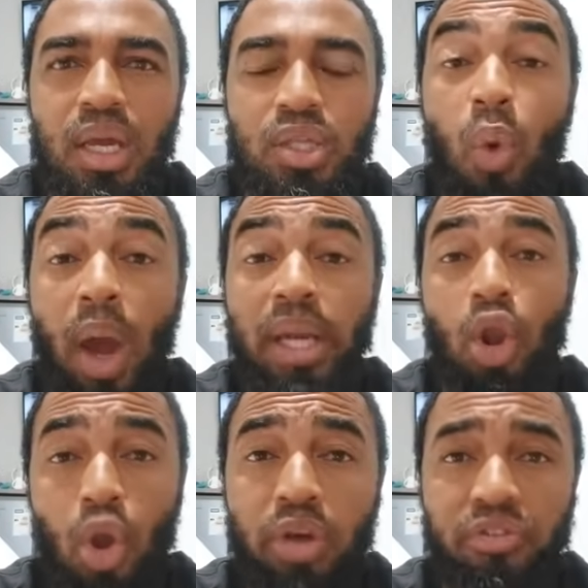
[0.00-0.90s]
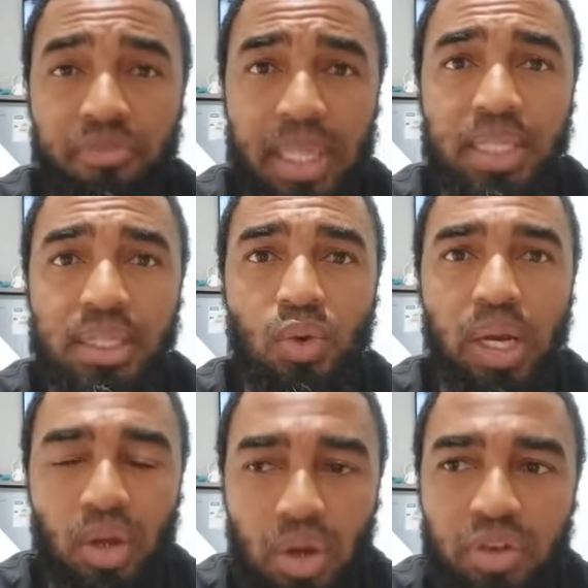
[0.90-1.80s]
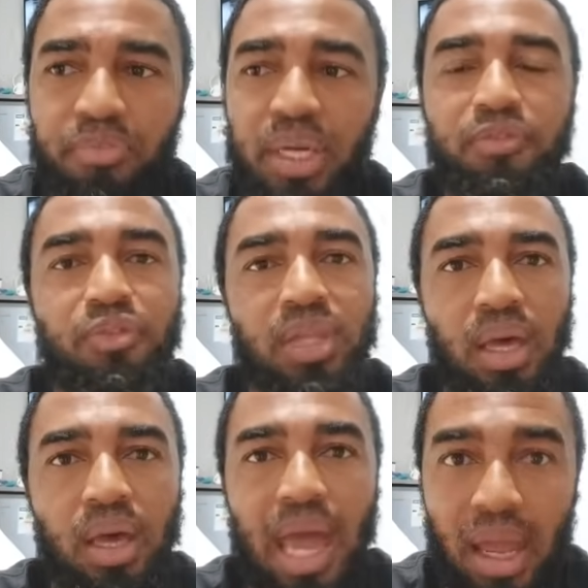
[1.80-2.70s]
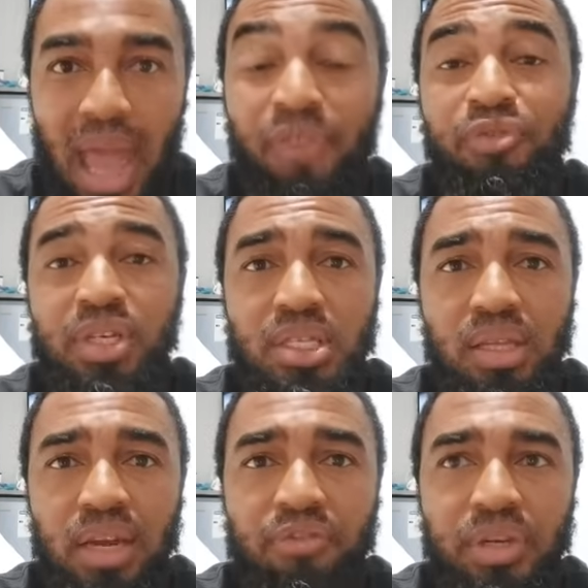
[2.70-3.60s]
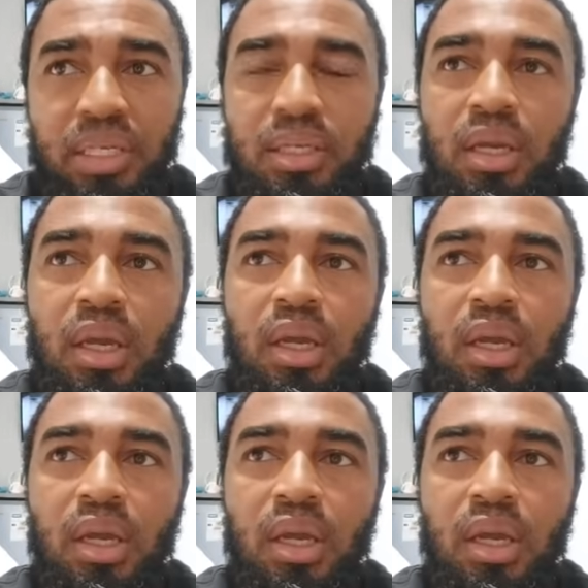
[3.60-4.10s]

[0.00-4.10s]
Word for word: It's quite a lot of money. It's quite a lot of money for the average South African.